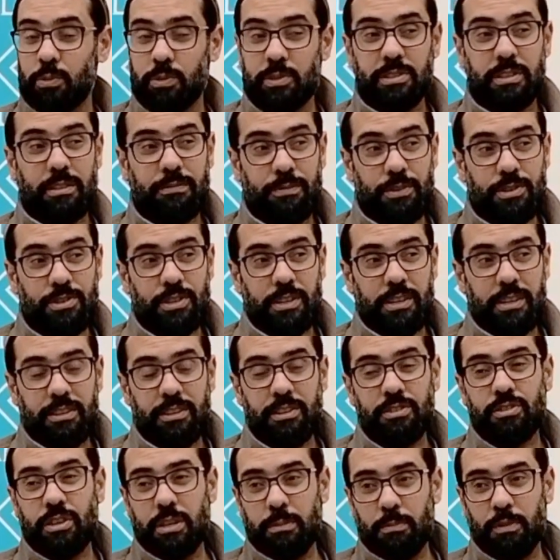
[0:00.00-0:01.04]
was the vision and the
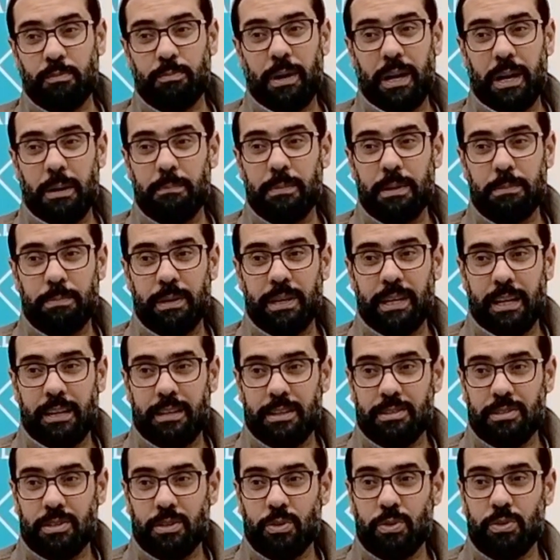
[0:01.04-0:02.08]
dream of Muhammad bin Ali
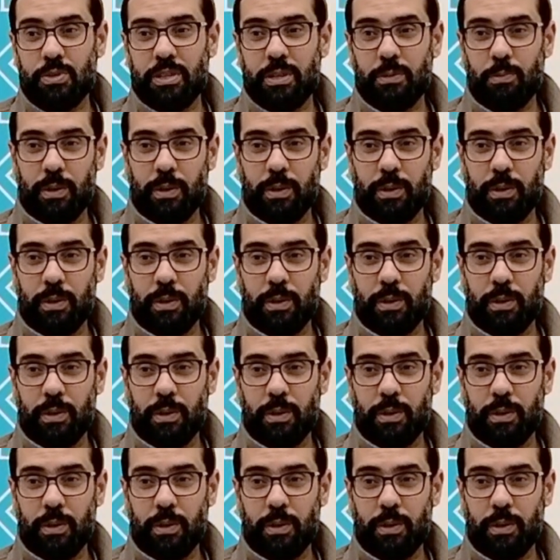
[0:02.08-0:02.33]
Senussi